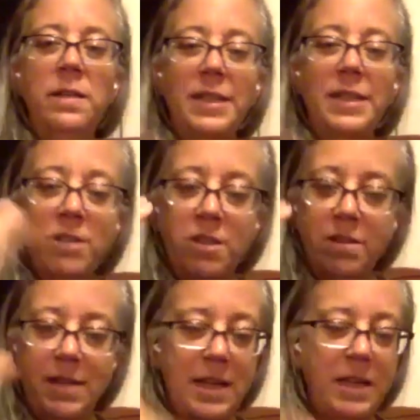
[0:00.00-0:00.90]
They
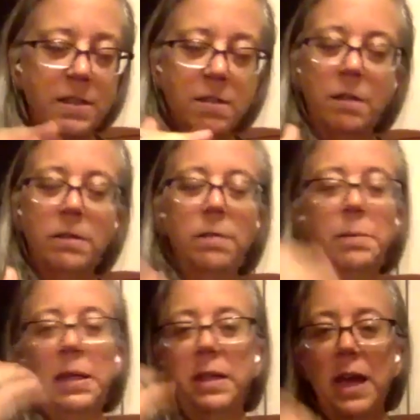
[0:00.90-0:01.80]
insulted
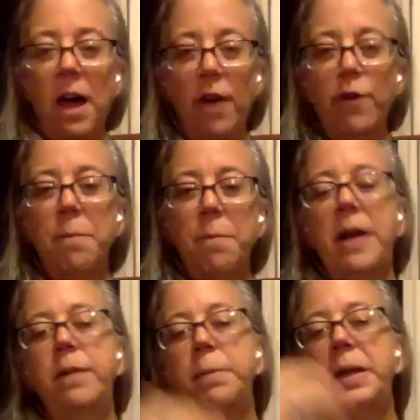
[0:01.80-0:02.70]
me, they
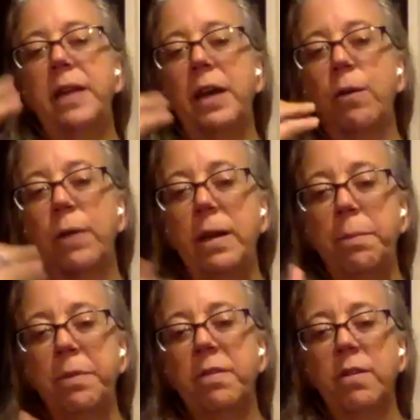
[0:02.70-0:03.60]
undermined me, they
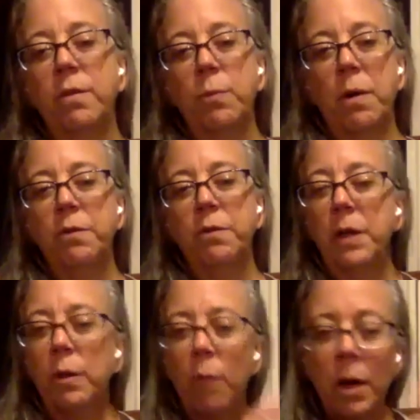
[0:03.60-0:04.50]
created positions where I was
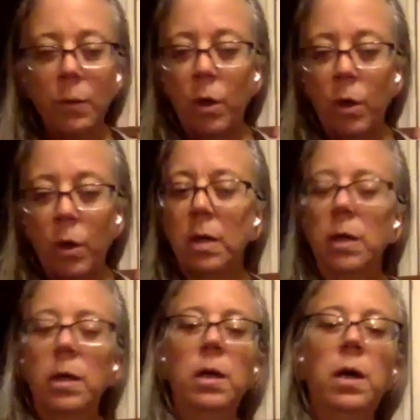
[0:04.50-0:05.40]
doing grunt work,
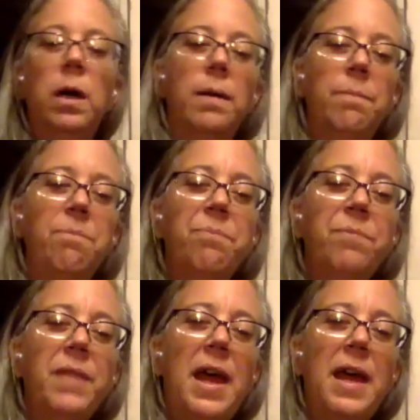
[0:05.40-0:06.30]
and
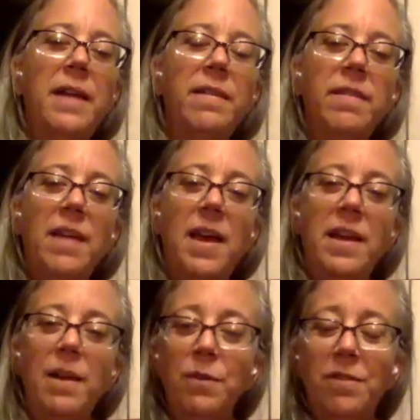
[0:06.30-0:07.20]

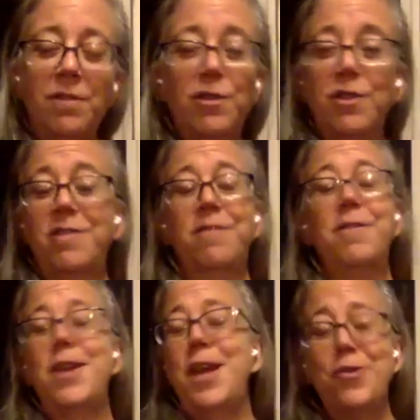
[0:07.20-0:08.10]
it was just
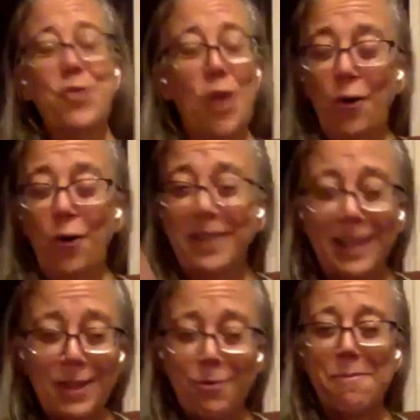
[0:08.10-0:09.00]
it
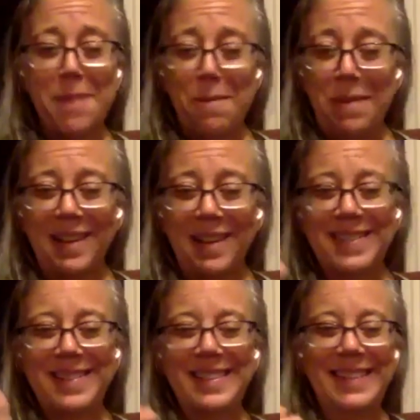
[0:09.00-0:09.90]
totally threw me,
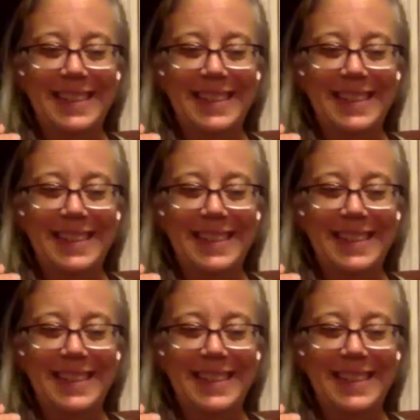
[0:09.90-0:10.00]
because